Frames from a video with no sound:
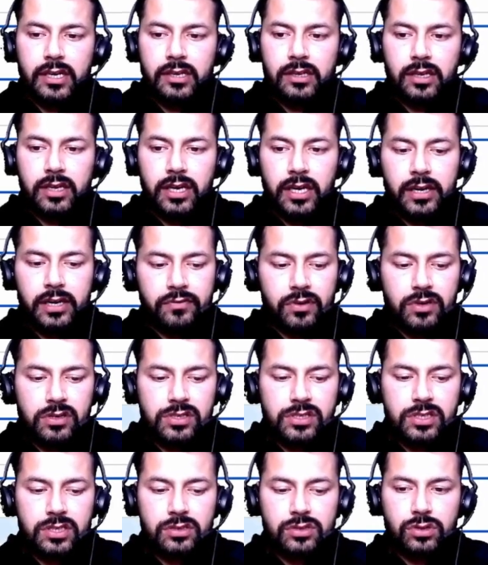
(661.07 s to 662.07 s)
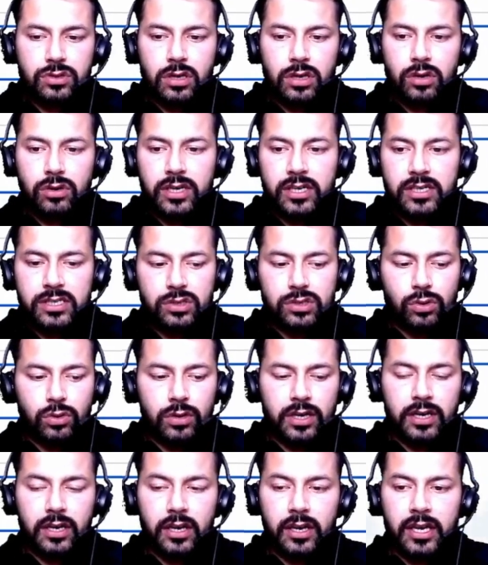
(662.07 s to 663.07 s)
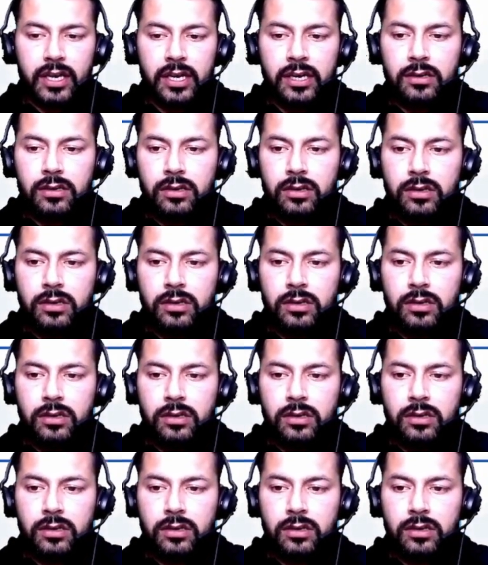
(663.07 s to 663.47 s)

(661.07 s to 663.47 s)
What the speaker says: the greet function, so now let's call it again.